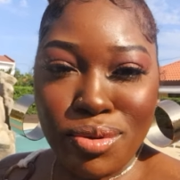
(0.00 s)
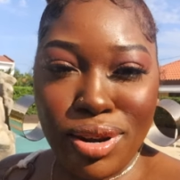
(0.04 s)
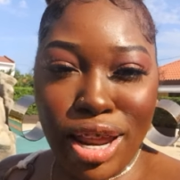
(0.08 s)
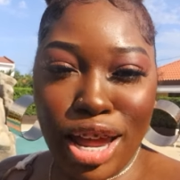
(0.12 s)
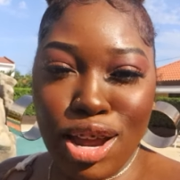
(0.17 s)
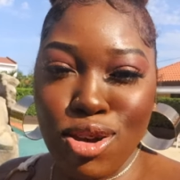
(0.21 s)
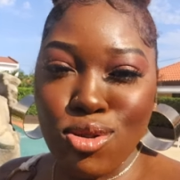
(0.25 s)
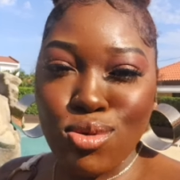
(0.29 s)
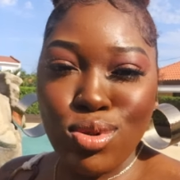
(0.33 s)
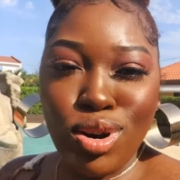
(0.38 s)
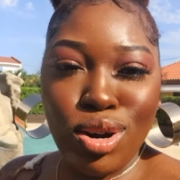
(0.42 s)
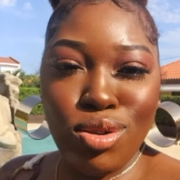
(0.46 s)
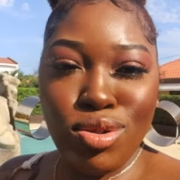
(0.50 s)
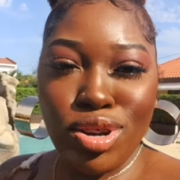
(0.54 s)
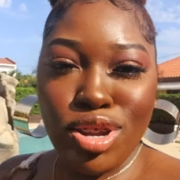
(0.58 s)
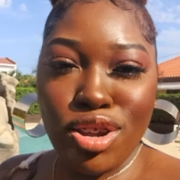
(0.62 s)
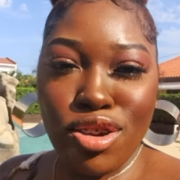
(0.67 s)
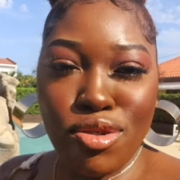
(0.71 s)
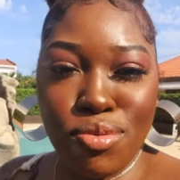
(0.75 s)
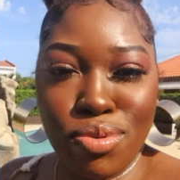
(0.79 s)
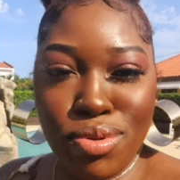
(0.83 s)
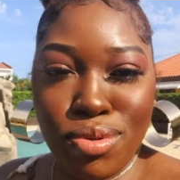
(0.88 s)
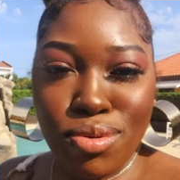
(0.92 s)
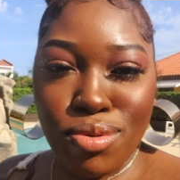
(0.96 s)
Like, who don't
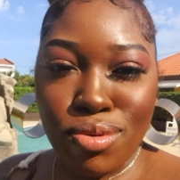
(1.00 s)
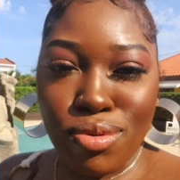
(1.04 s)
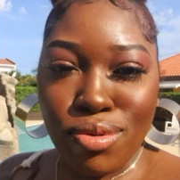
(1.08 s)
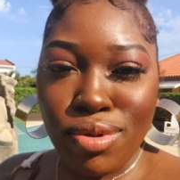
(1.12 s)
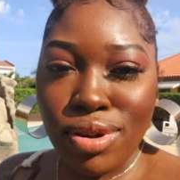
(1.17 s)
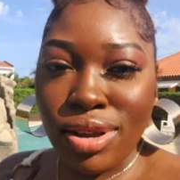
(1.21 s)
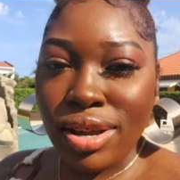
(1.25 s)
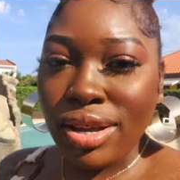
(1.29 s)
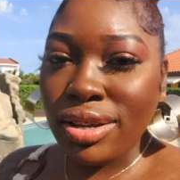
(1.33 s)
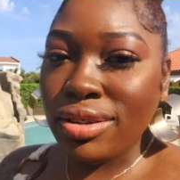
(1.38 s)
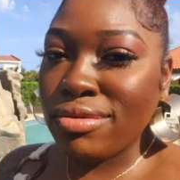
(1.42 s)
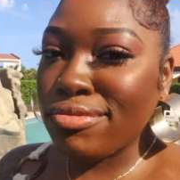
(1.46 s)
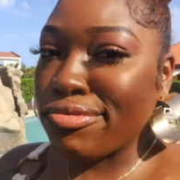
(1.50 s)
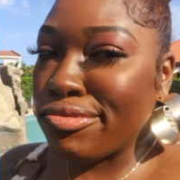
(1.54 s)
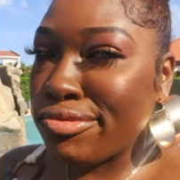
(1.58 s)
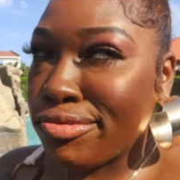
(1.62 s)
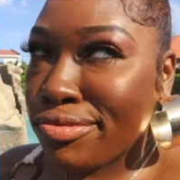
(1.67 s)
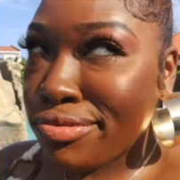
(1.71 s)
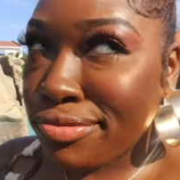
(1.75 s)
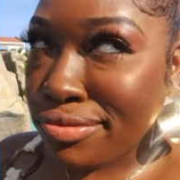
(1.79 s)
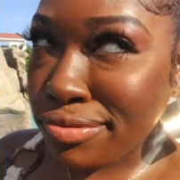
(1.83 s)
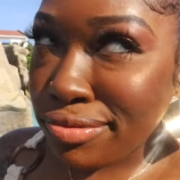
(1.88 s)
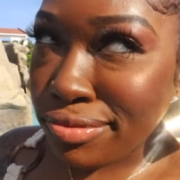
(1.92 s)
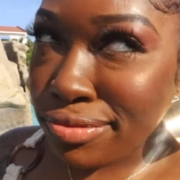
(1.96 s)
love
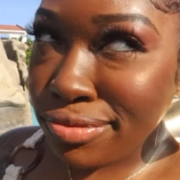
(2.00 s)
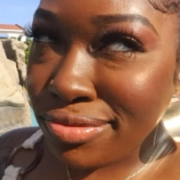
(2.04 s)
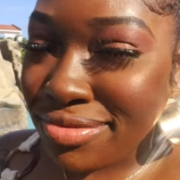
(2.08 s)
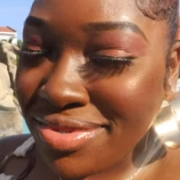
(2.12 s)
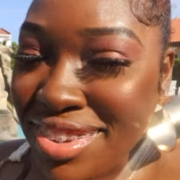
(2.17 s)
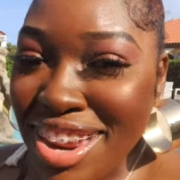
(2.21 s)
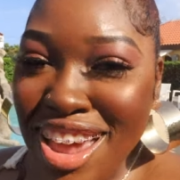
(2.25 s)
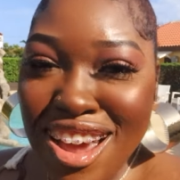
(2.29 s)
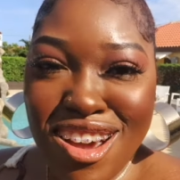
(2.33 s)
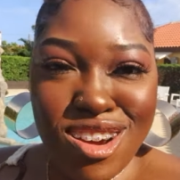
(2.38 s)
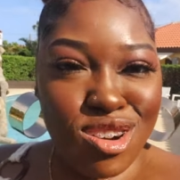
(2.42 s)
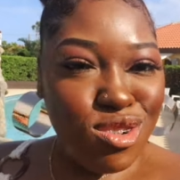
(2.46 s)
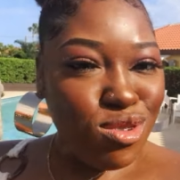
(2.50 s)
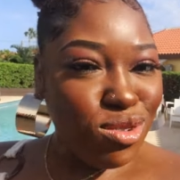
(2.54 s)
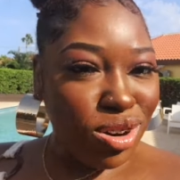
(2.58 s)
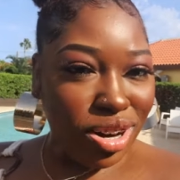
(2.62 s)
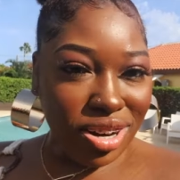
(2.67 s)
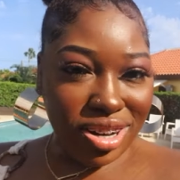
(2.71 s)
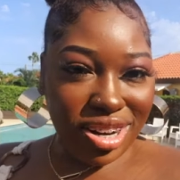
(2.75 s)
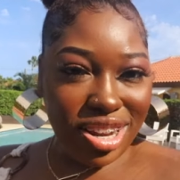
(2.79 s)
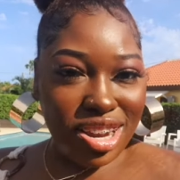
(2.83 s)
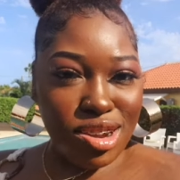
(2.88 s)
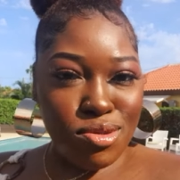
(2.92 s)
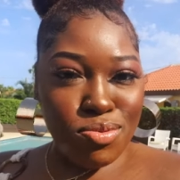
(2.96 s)
who? Who
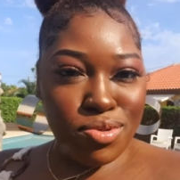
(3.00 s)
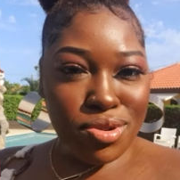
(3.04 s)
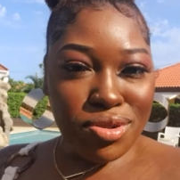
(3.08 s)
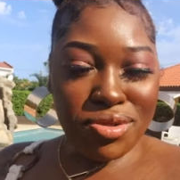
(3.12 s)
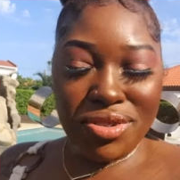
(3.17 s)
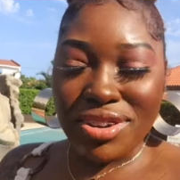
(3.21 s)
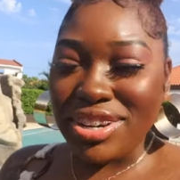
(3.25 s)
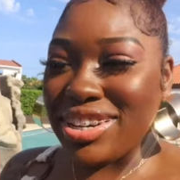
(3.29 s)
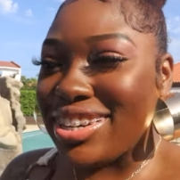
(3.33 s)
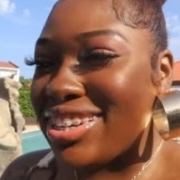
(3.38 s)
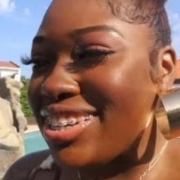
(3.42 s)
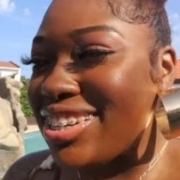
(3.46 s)
don't love who?